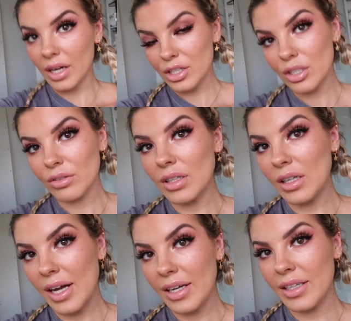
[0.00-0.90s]
I actually really
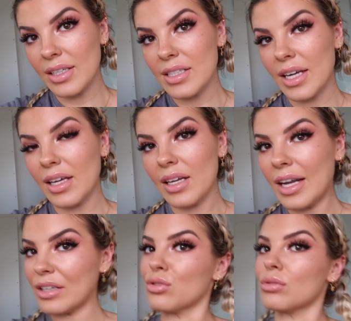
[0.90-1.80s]
like it. It's like
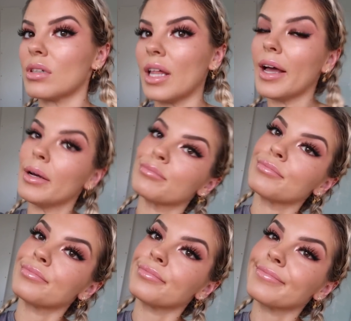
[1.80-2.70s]
natural glam.
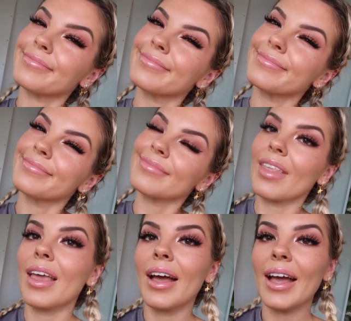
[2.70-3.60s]

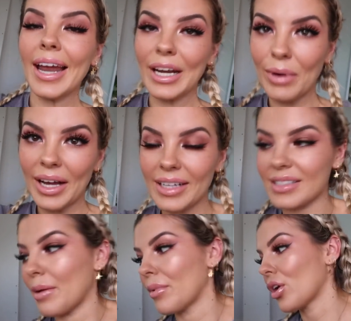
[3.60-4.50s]

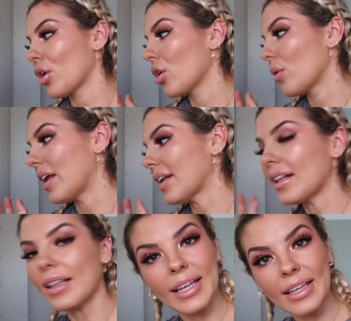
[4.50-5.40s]
Anyways, I'm going to go and
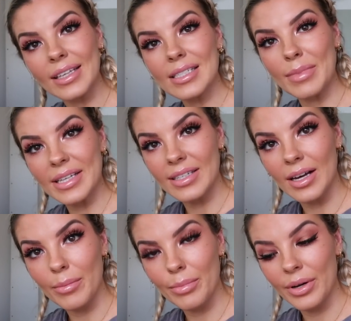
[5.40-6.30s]
clean this mess
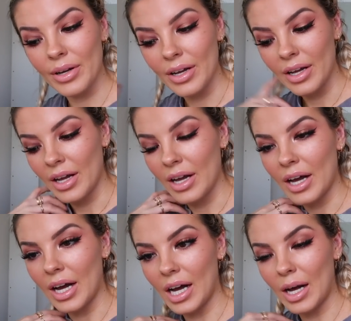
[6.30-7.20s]
up.
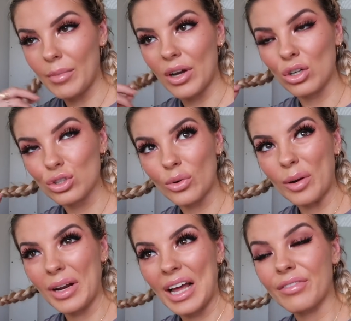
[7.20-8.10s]
Um, I'm not sure what
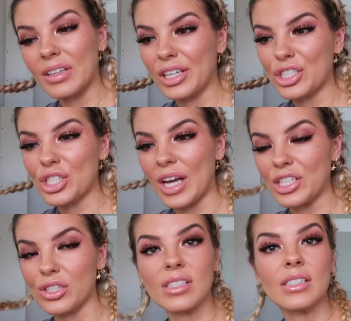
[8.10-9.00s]
I'm going to have for lunch yet.
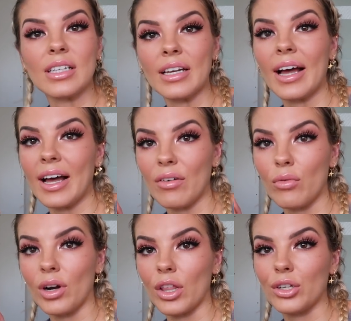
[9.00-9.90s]
I just did
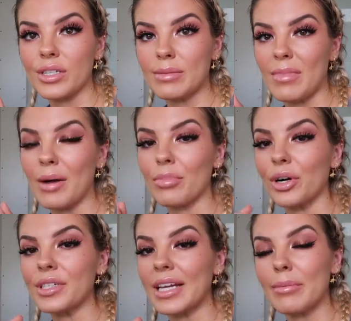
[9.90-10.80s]
have one of those smart
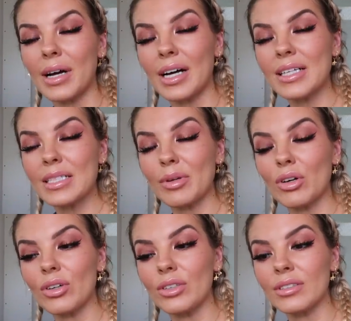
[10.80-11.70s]
protein bars
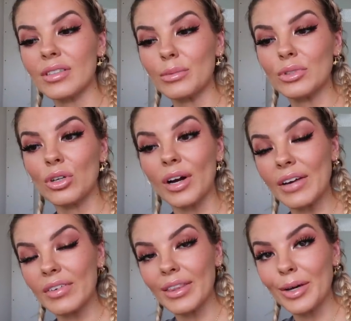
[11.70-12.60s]
because I was
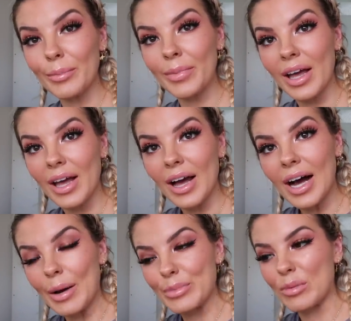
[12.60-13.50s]
craving them.
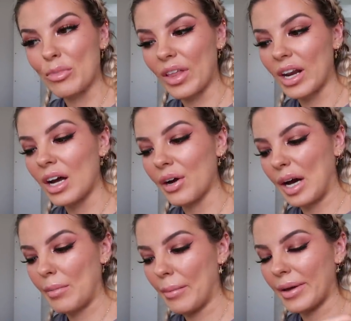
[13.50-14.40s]
Um, so I'm not that
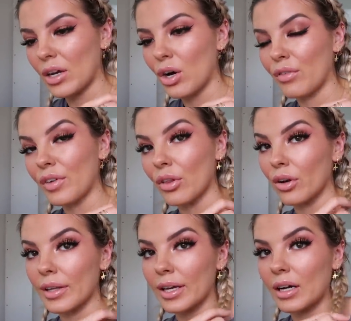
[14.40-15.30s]
hungry. I might make a coffee
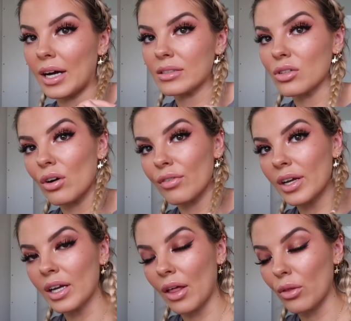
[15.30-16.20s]
though, like an iced
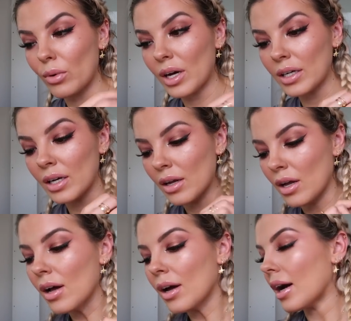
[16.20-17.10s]
coffee, another one.
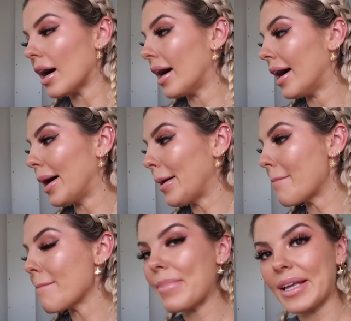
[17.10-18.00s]

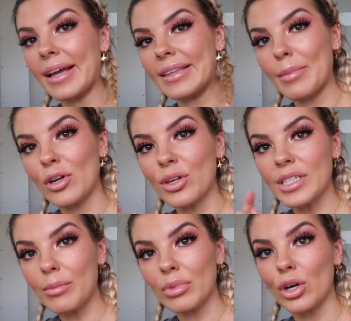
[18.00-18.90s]
Um, but yeah, let me know
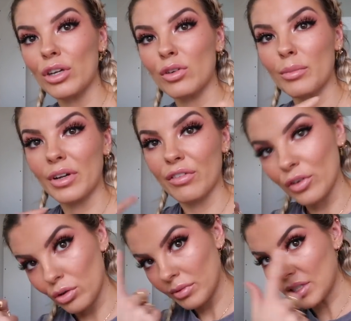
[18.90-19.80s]
down below if you want me to
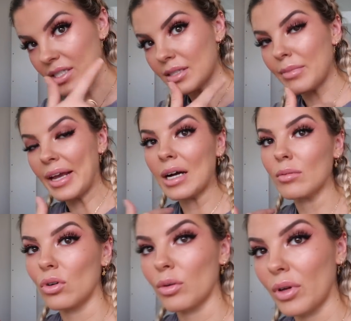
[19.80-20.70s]
film this
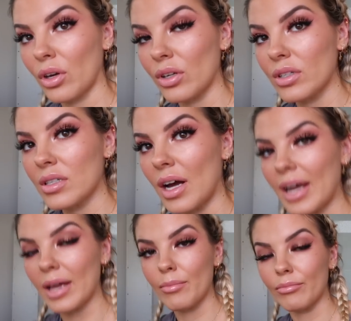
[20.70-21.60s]
makeup look because
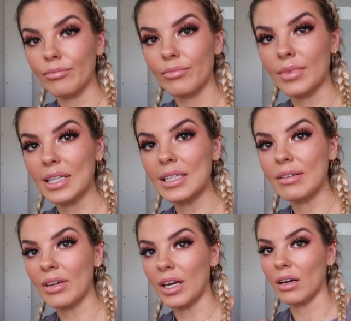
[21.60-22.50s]
I'm
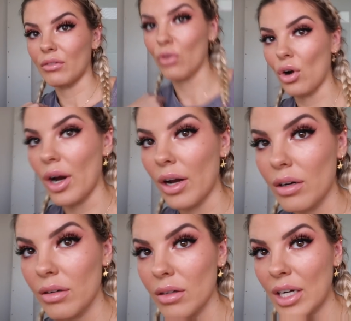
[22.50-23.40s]
living for it.
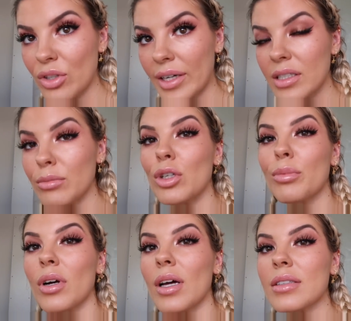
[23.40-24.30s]
I tried some
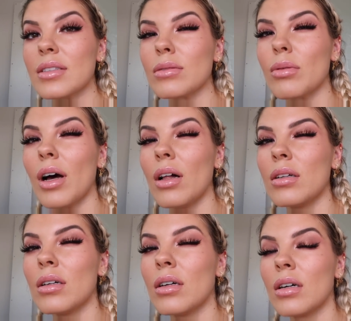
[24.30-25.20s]
new products as
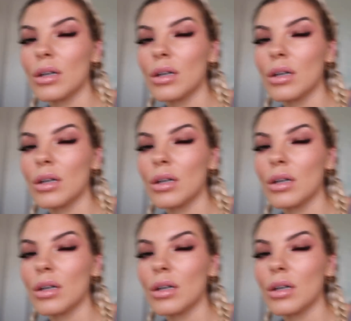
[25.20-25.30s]
well.